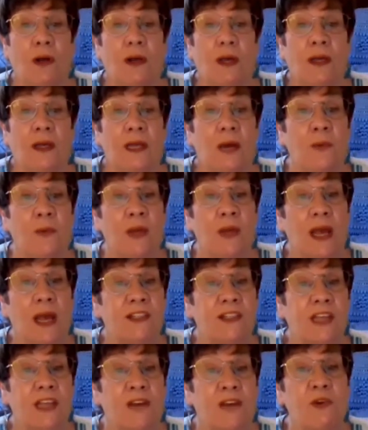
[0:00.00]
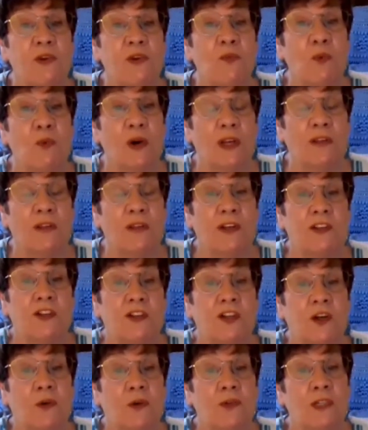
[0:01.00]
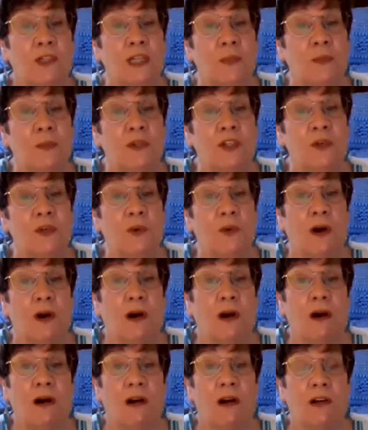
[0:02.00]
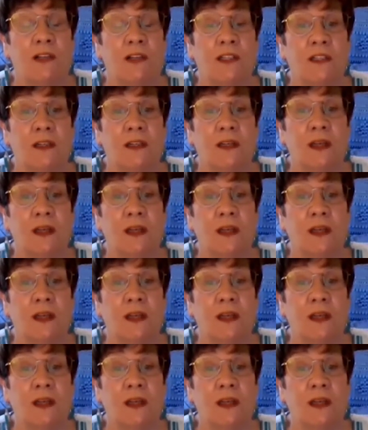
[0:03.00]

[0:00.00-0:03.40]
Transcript: And I would ask every one of us to go deep into our heart.